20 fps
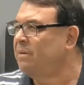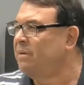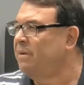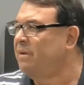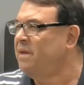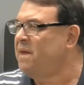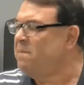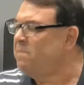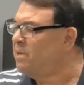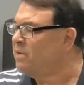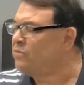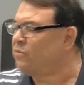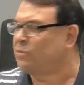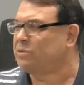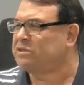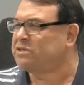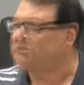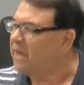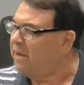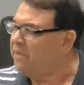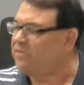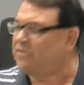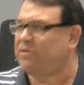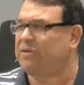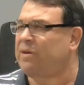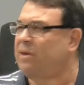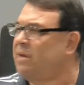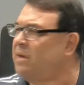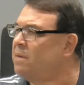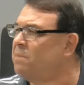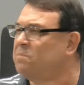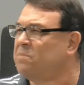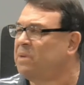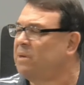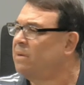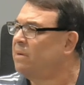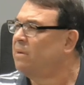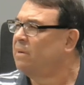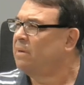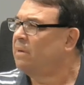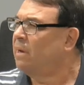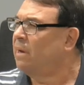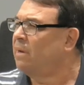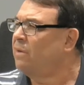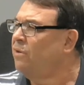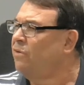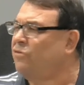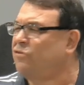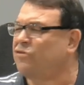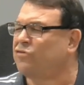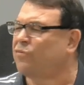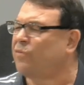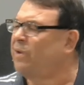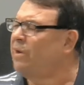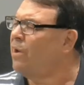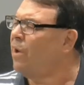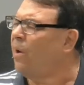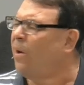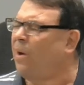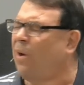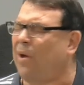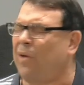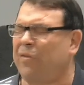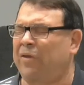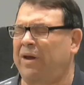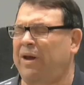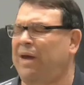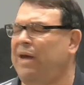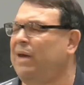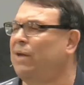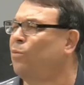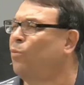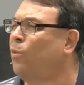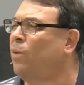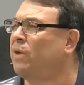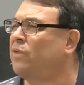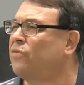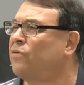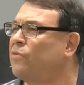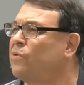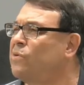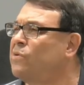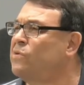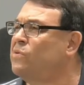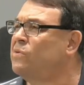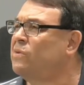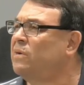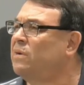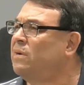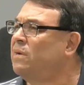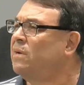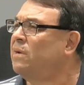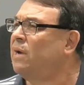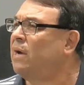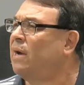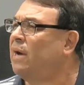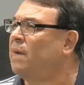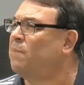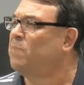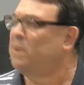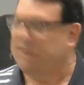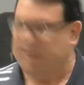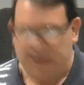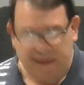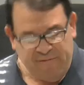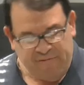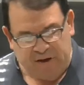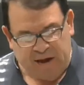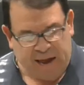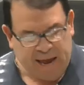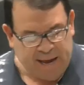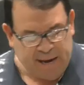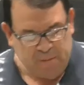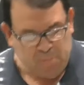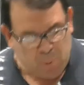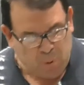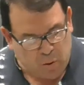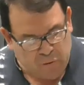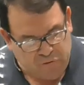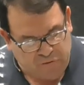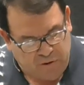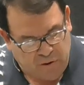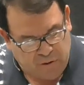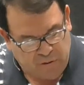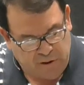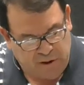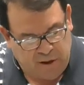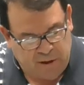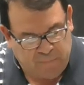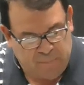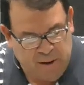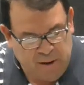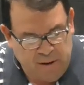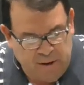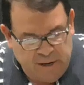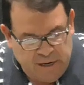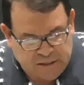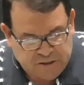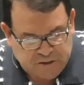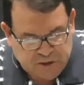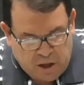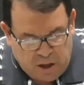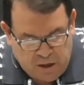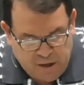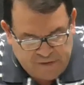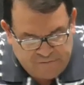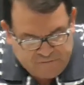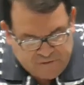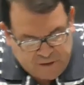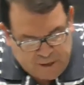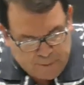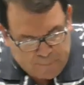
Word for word: demons were chasing him. You just read all that he had went through, but David had mercy on him. And Saul lifted up